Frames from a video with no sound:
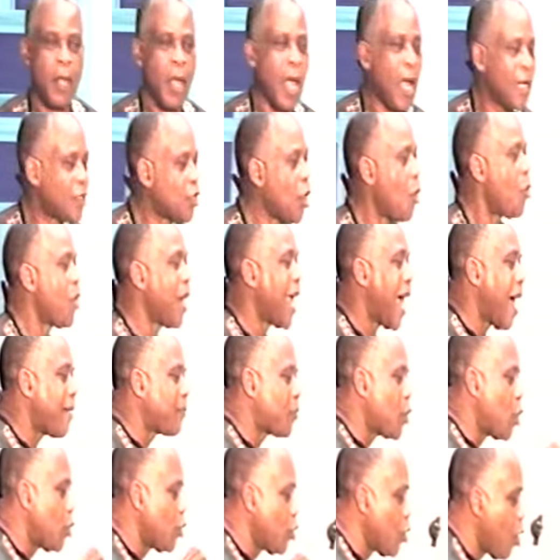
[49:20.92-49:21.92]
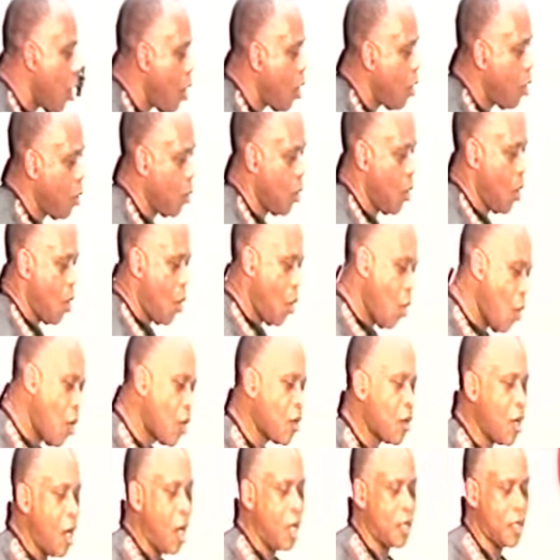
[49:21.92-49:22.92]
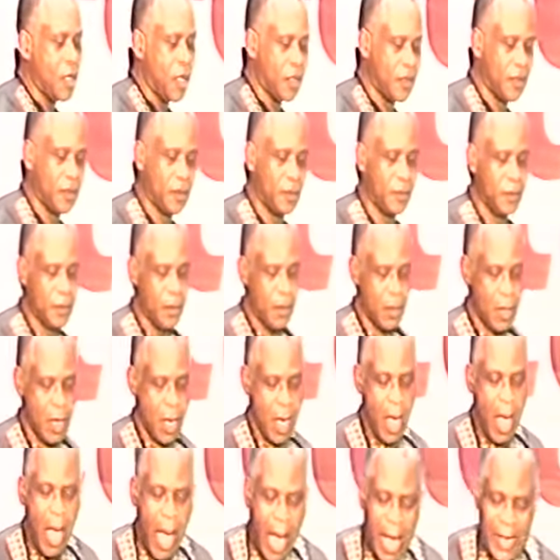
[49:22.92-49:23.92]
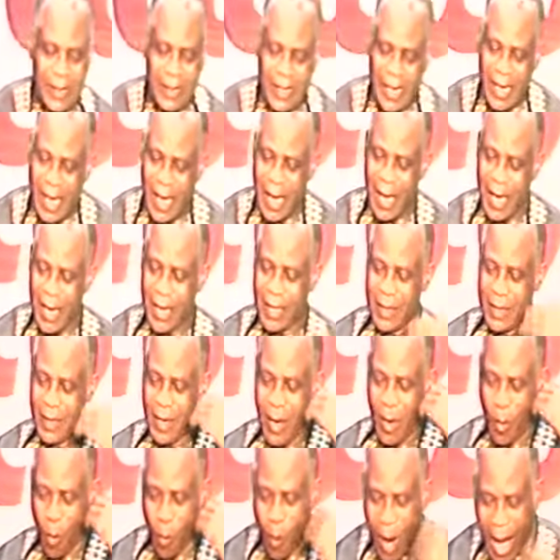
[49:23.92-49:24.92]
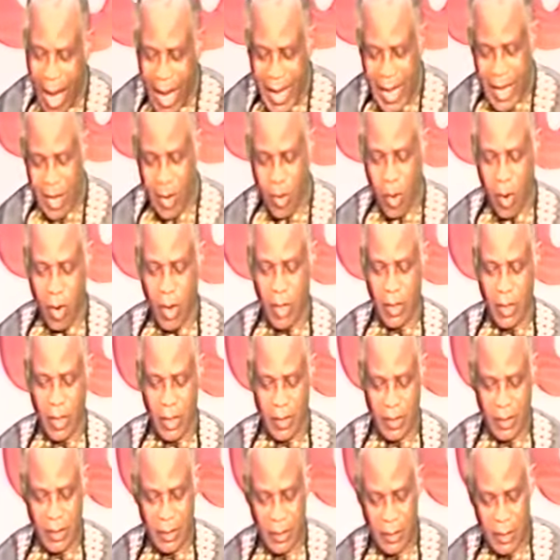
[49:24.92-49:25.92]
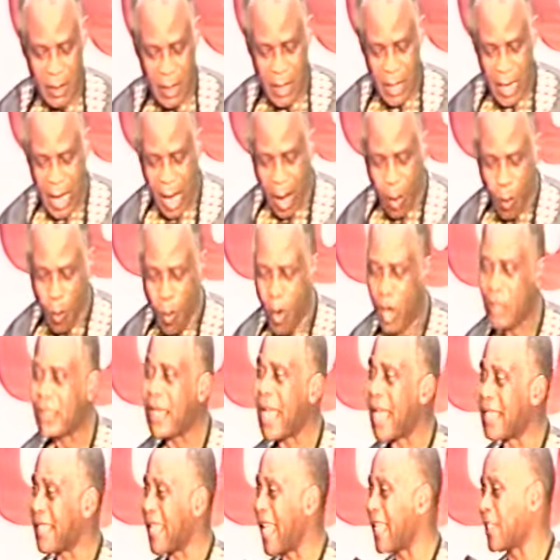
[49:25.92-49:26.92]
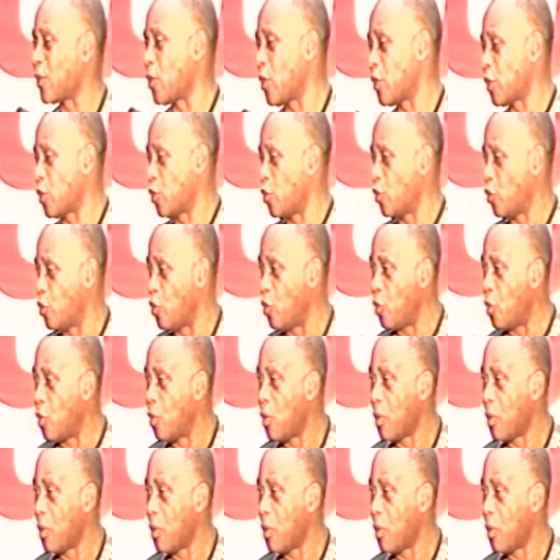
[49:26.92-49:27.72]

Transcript: So we have to know who called us and then why he called us and what he has asked us to do.